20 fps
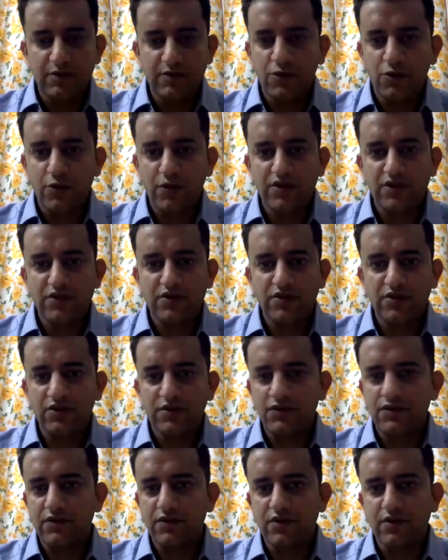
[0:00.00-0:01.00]

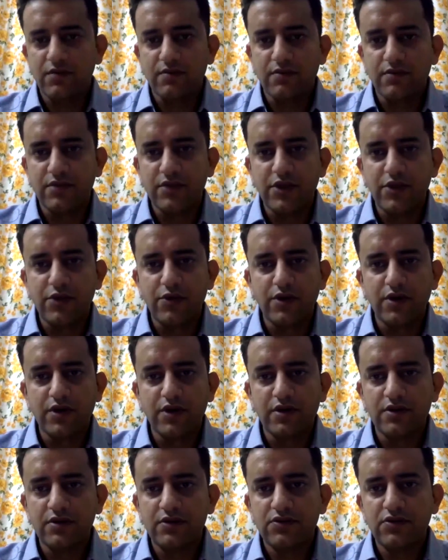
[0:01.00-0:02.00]
questions from the
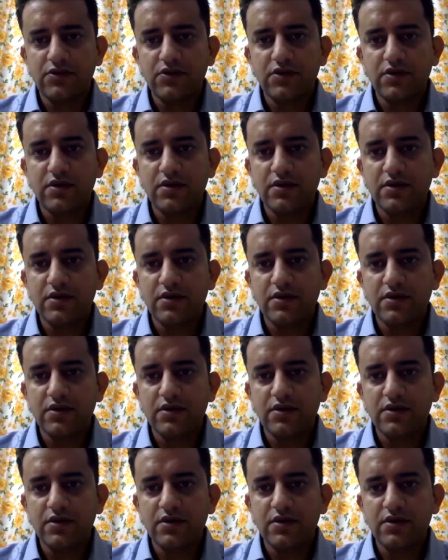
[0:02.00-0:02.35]
audience here?